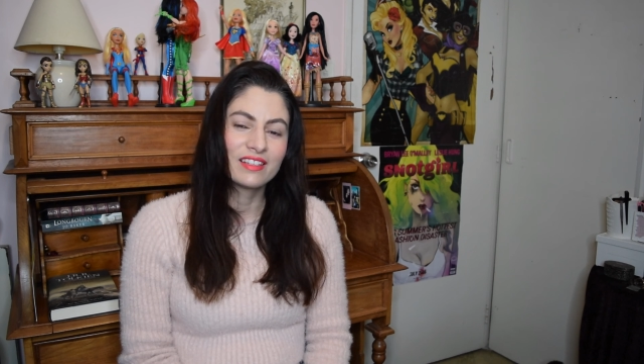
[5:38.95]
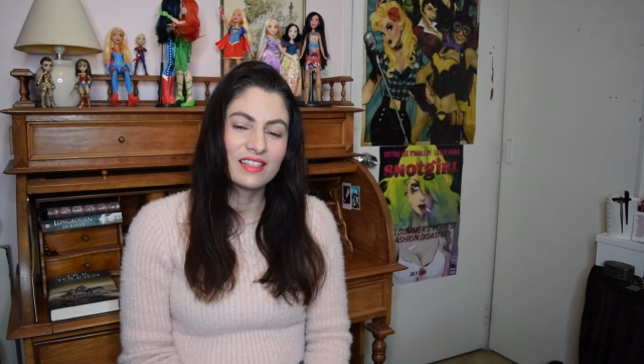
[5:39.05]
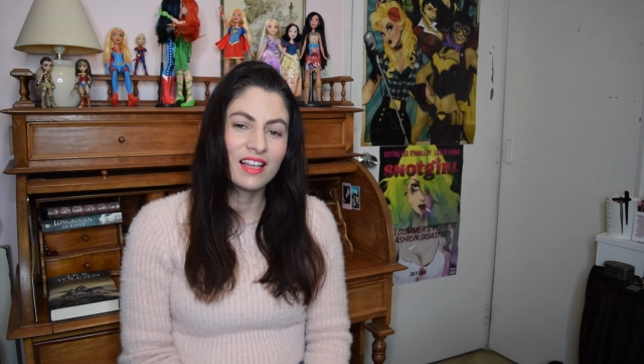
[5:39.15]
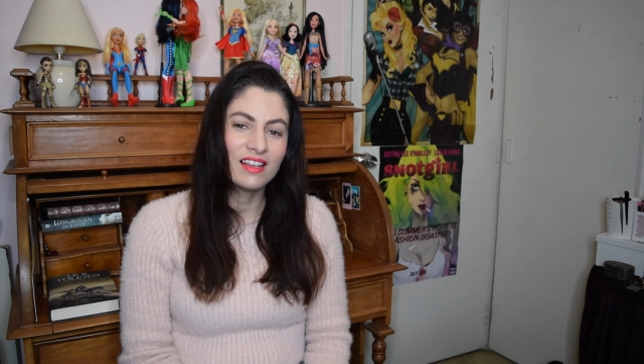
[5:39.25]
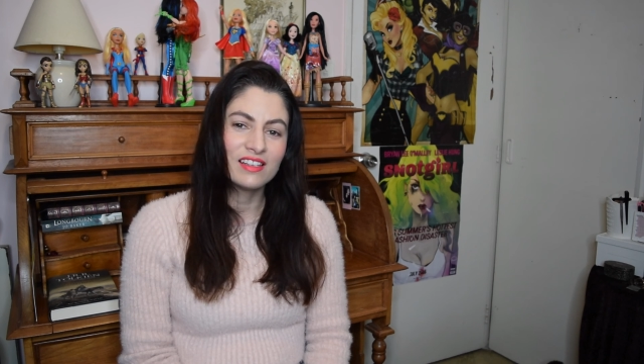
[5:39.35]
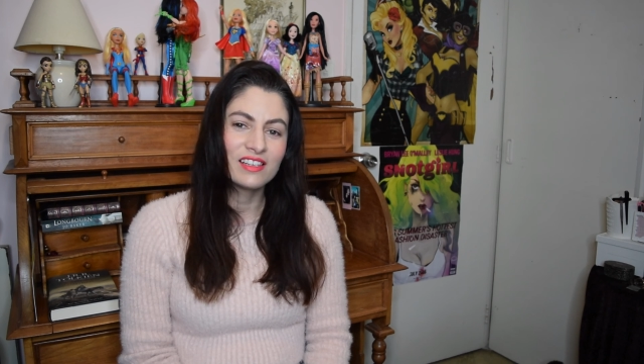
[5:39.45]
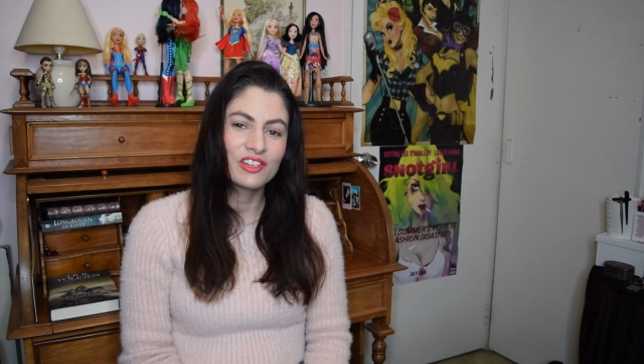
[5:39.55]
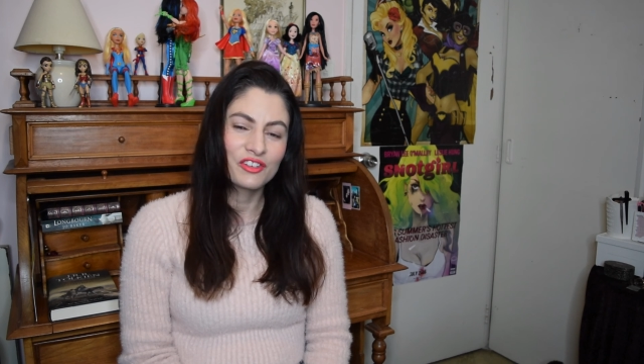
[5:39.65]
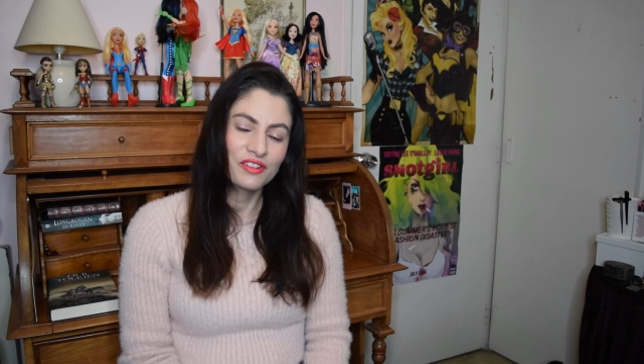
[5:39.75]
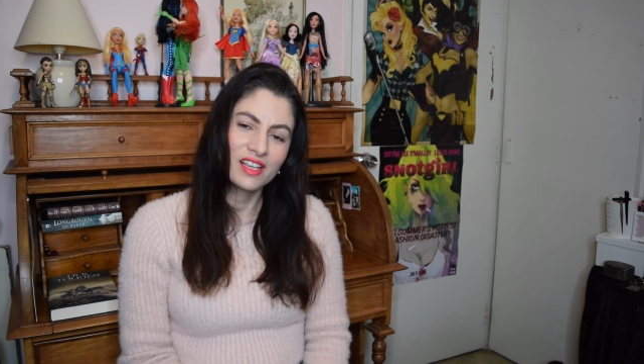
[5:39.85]
slightly
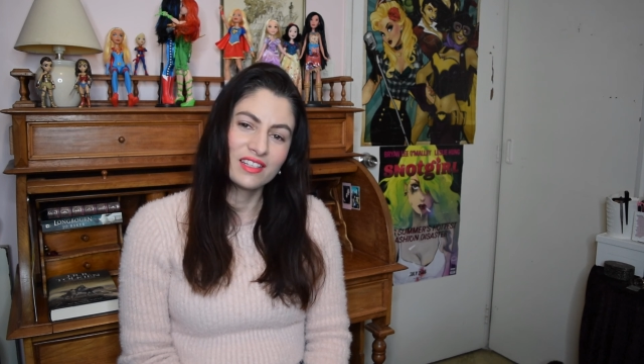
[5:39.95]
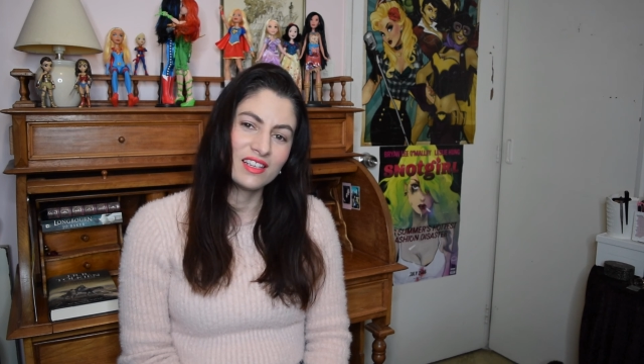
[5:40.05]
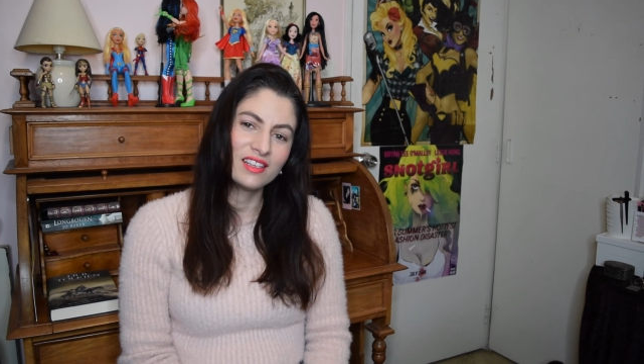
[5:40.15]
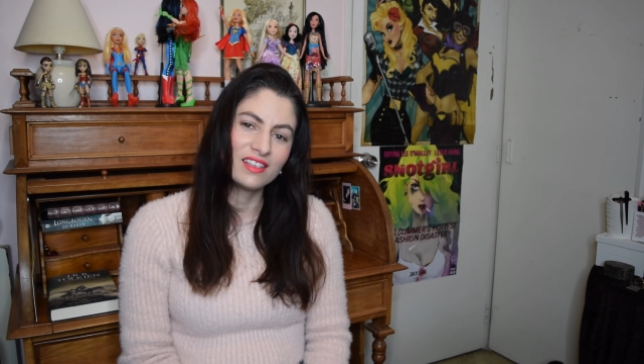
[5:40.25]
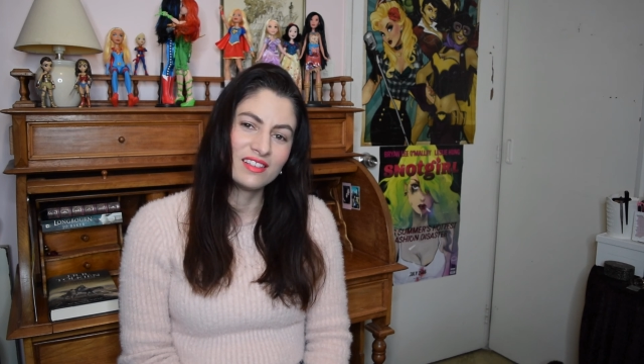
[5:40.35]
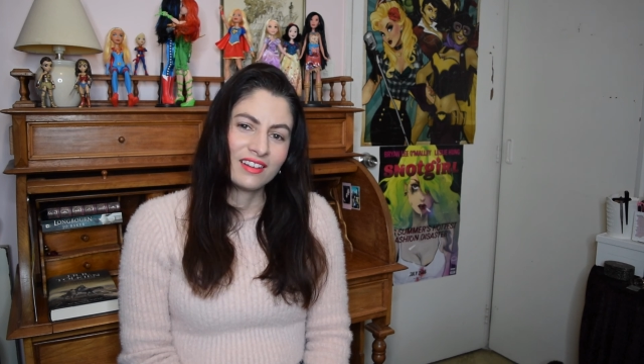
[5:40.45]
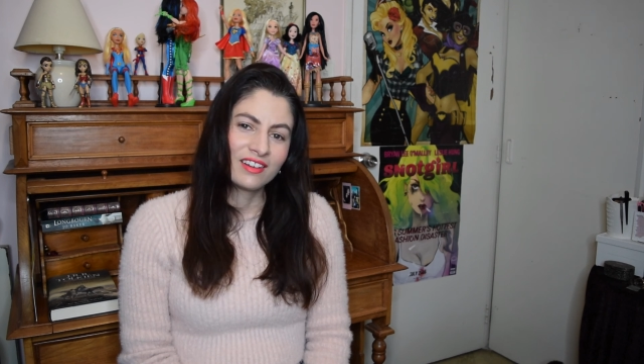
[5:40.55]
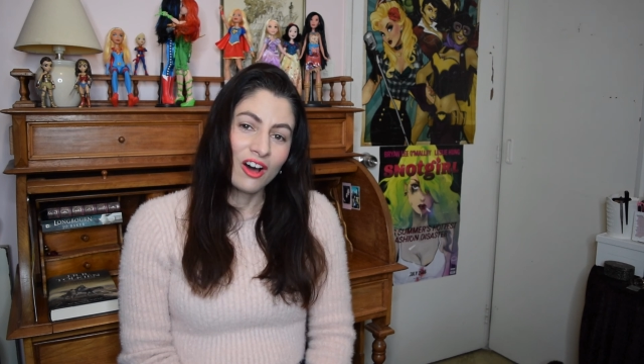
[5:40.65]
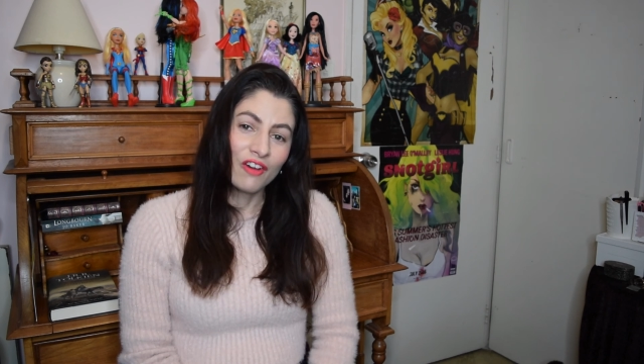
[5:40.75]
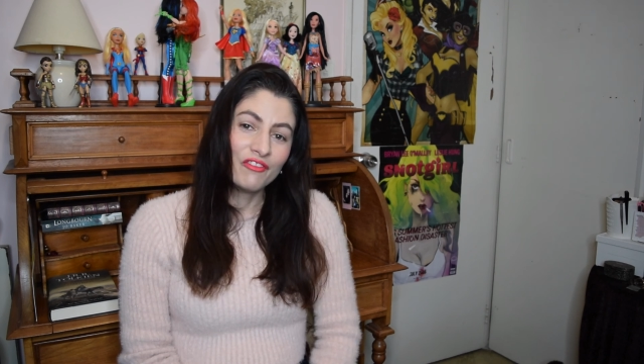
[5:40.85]
crazy
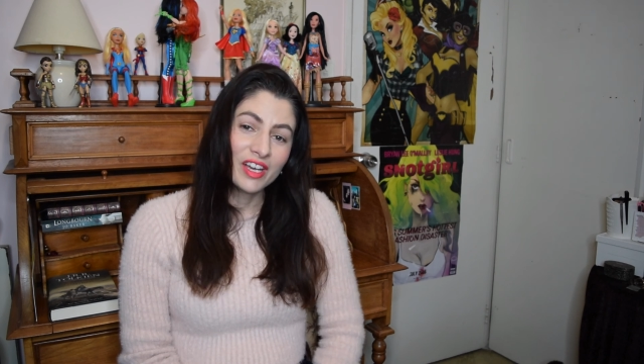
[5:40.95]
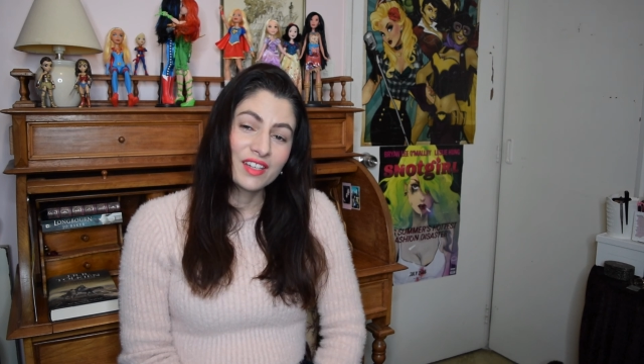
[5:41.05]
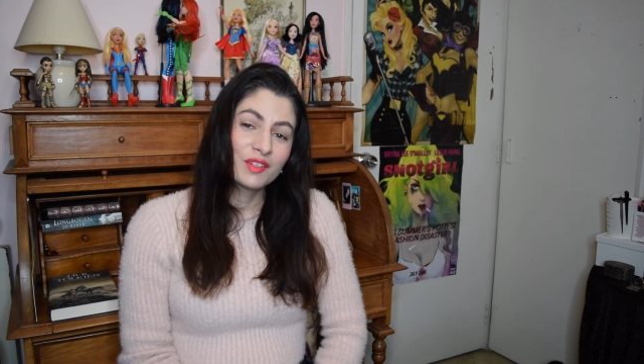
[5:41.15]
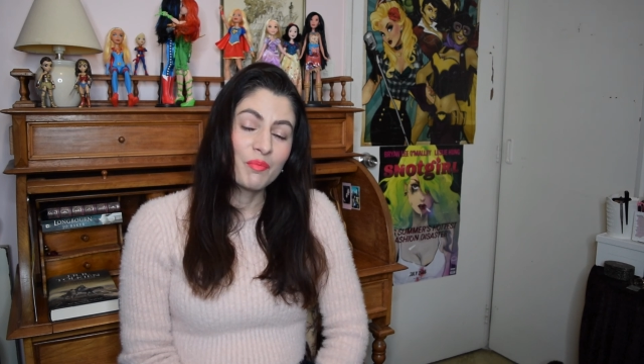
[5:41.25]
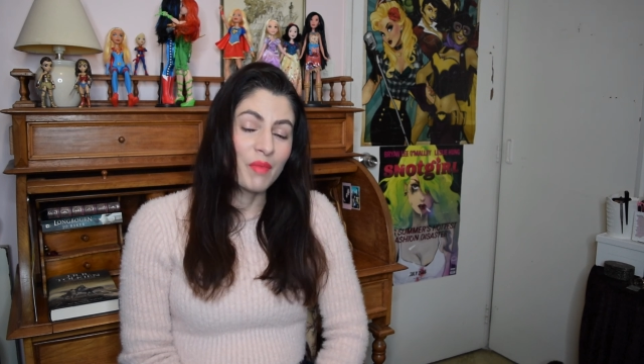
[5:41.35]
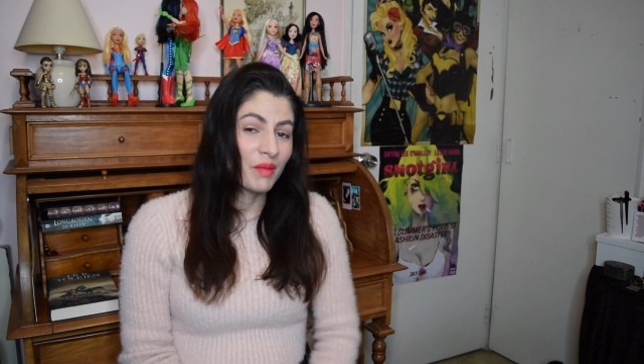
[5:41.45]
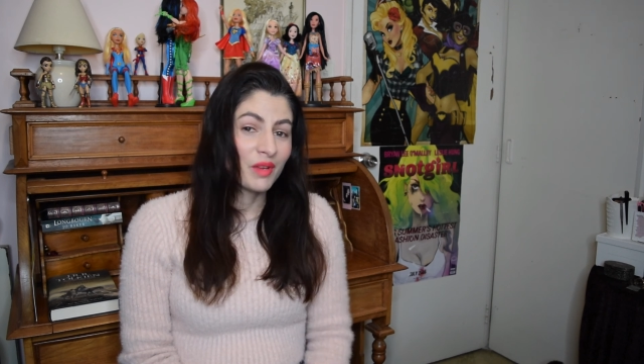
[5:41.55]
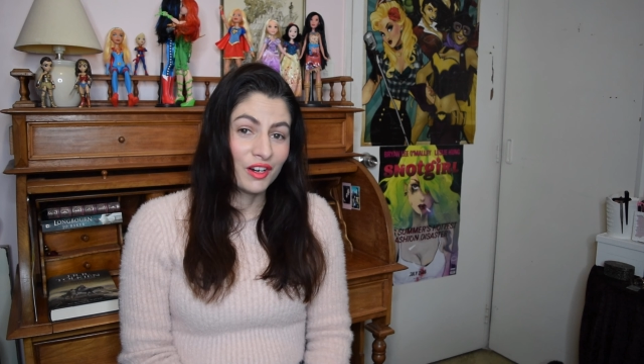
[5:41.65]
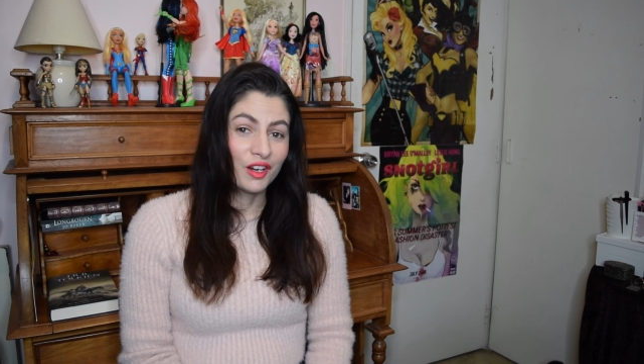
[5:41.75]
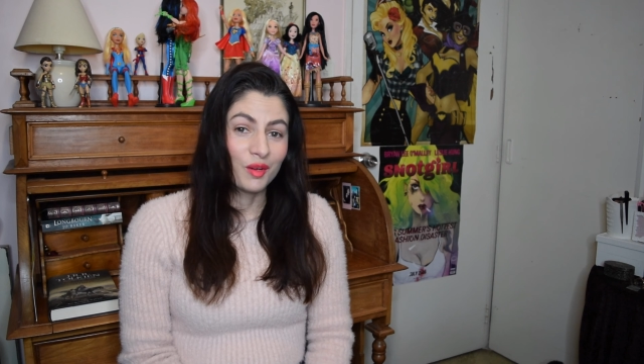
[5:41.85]
convict
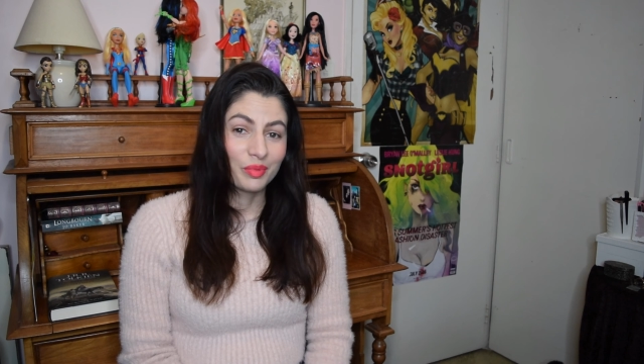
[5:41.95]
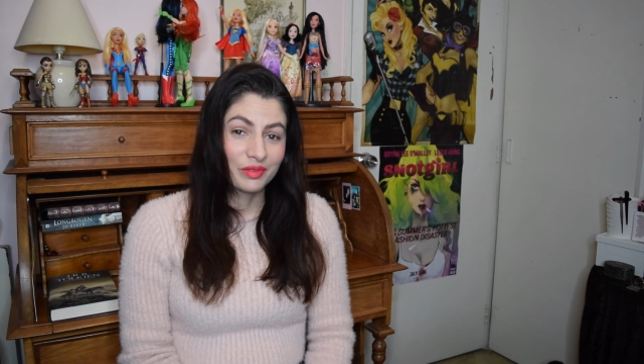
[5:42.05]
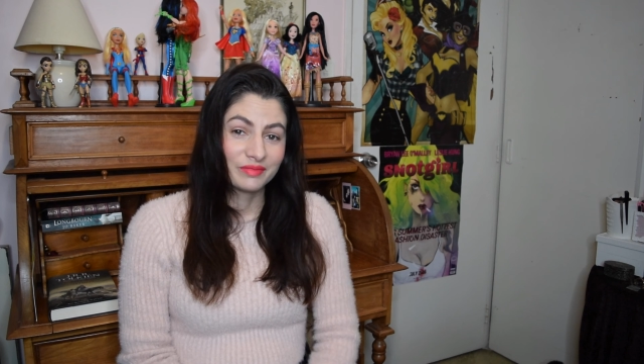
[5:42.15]
Mama Earp.